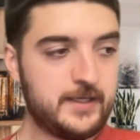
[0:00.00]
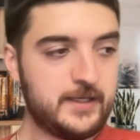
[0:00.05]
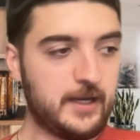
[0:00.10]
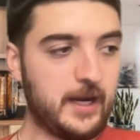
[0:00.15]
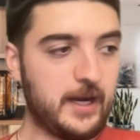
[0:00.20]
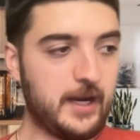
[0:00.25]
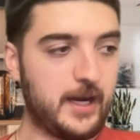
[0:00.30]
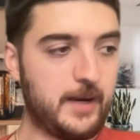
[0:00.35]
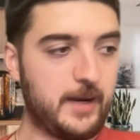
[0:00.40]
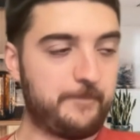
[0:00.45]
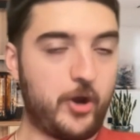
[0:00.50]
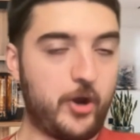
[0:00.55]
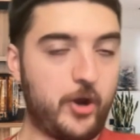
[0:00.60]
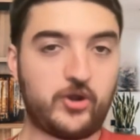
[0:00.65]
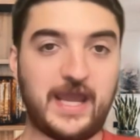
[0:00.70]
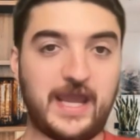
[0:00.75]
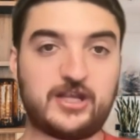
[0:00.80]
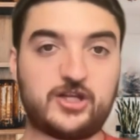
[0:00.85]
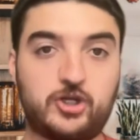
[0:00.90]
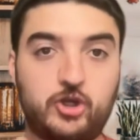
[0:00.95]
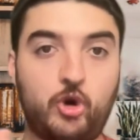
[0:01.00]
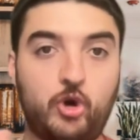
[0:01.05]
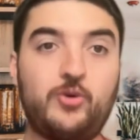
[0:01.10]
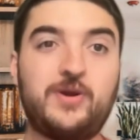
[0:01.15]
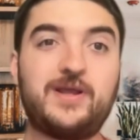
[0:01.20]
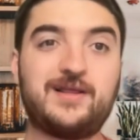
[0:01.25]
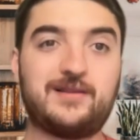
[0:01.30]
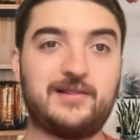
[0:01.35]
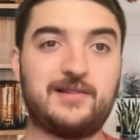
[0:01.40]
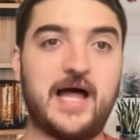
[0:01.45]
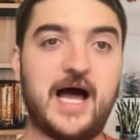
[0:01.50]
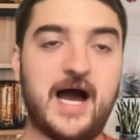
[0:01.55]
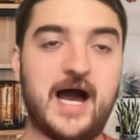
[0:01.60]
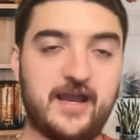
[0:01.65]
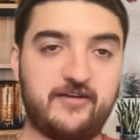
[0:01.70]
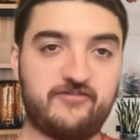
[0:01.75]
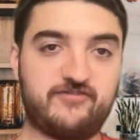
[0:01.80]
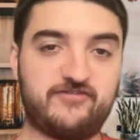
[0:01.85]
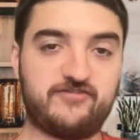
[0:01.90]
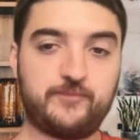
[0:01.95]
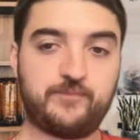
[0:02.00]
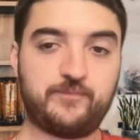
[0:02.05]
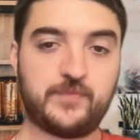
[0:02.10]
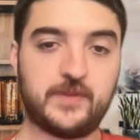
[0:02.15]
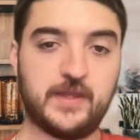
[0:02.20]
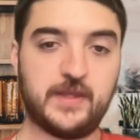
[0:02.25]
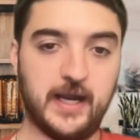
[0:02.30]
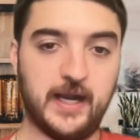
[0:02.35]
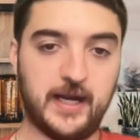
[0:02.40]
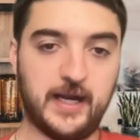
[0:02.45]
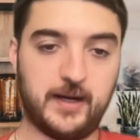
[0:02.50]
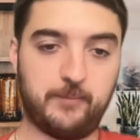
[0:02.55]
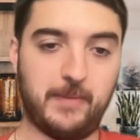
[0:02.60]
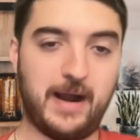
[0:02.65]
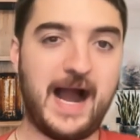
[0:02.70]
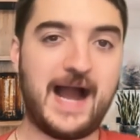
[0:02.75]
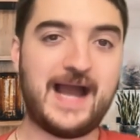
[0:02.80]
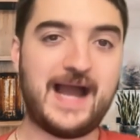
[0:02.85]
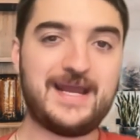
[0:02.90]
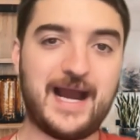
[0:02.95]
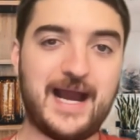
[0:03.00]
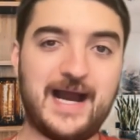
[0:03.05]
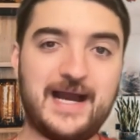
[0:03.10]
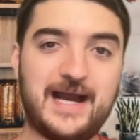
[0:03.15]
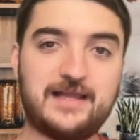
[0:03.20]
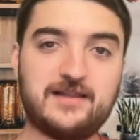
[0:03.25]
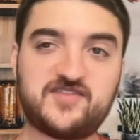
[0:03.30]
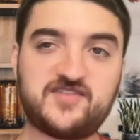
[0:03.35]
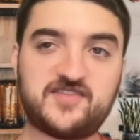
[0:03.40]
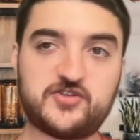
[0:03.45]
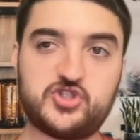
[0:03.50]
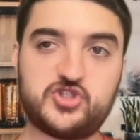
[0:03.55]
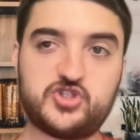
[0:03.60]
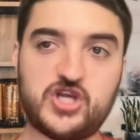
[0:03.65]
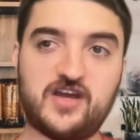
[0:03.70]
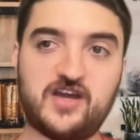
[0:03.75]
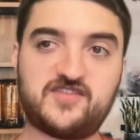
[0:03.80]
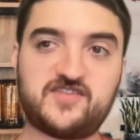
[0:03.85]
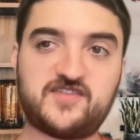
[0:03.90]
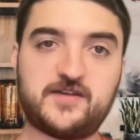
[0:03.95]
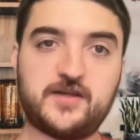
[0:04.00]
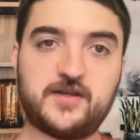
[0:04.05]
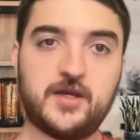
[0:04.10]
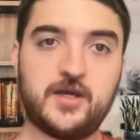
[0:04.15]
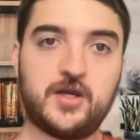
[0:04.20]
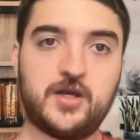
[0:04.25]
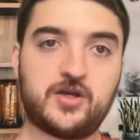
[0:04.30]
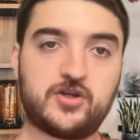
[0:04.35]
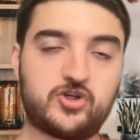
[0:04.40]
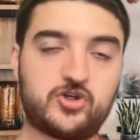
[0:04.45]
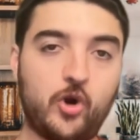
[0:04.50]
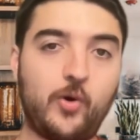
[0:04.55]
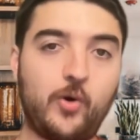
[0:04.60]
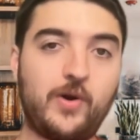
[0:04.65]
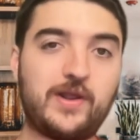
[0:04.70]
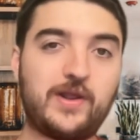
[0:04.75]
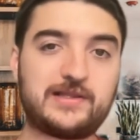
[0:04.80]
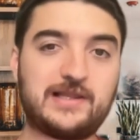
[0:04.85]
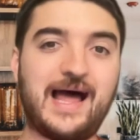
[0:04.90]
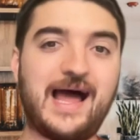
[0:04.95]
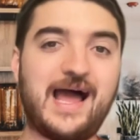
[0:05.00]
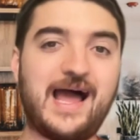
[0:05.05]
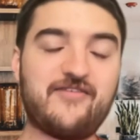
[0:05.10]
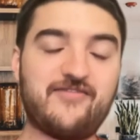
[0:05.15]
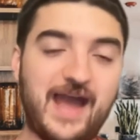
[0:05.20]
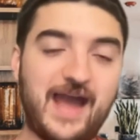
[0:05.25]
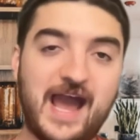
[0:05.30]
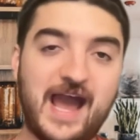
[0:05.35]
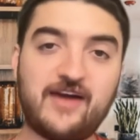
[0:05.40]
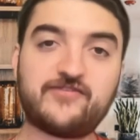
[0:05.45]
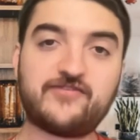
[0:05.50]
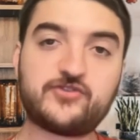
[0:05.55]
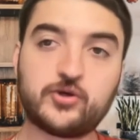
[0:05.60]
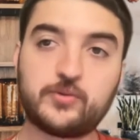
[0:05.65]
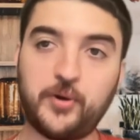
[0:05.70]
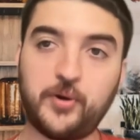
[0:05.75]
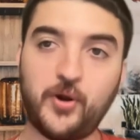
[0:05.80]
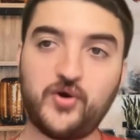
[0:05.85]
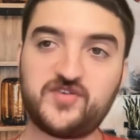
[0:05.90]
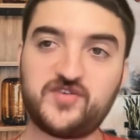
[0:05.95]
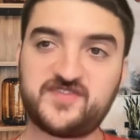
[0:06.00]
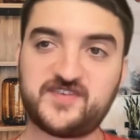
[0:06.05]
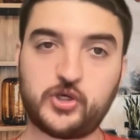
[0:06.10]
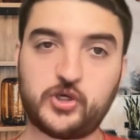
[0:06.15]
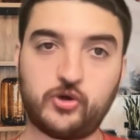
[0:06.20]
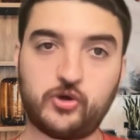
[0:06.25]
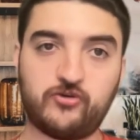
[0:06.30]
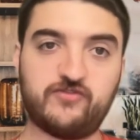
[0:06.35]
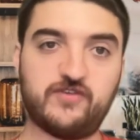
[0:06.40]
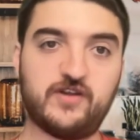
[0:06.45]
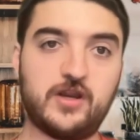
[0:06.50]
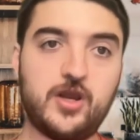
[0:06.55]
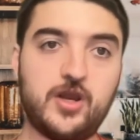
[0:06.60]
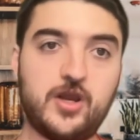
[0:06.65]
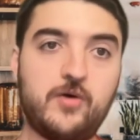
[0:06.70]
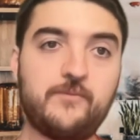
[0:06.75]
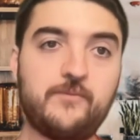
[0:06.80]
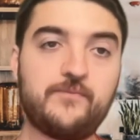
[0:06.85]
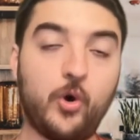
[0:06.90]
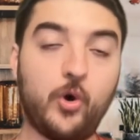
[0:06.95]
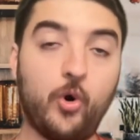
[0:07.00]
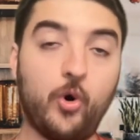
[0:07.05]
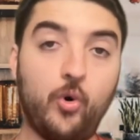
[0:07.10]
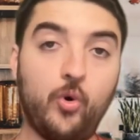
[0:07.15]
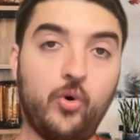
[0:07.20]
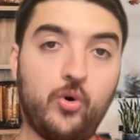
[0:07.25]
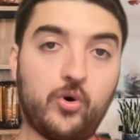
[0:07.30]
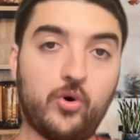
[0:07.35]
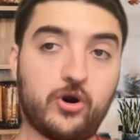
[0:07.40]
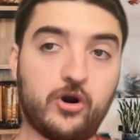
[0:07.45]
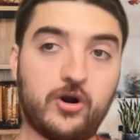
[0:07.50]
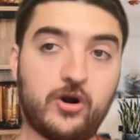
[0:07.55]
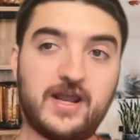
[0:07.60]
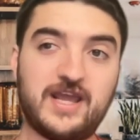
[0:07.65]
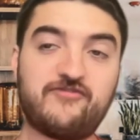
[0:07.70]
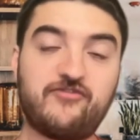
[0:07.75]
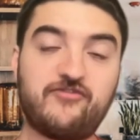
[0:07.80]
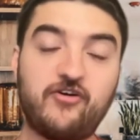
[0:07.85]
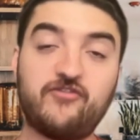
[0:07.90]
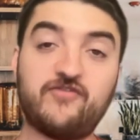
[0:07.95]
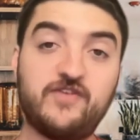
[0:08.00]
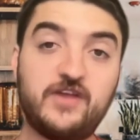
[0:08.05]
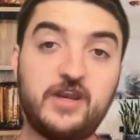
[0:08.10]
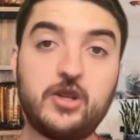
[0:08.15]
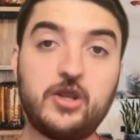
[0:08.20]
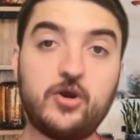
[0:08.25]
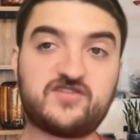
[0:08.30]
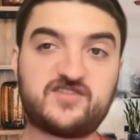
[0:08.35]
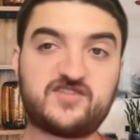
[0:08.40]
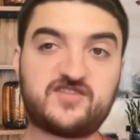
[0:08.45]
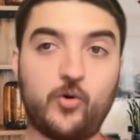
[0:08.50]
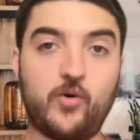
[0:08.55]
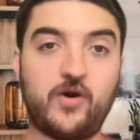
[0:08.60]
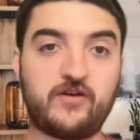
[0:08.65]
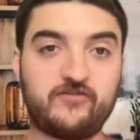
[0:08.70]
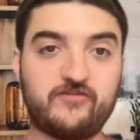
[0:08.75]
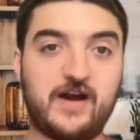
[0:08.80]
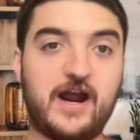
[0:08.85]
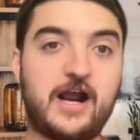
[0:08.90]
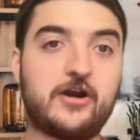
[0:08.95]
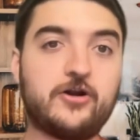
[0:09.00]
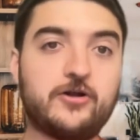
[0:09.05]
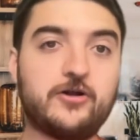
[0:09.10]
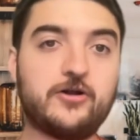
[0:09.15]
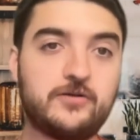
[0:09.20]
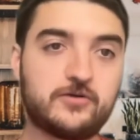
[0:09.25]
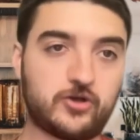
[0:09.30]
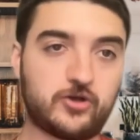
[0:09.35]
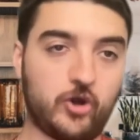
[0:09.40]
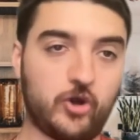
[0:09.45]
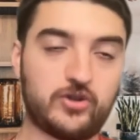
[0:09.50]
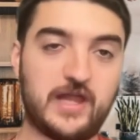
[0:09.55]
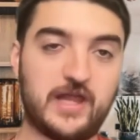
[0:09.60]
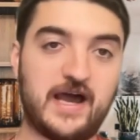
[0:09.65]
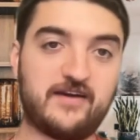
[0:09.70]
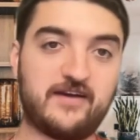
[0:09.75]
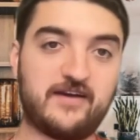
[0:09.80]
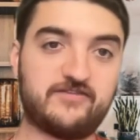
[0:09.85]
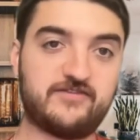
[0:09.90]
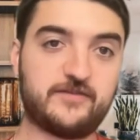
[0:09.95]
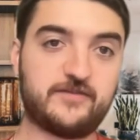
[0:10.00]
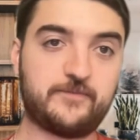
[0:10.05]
Um, okay, going live. Um, I highly suggest going live after posting your video, or if a video is going viral, go live.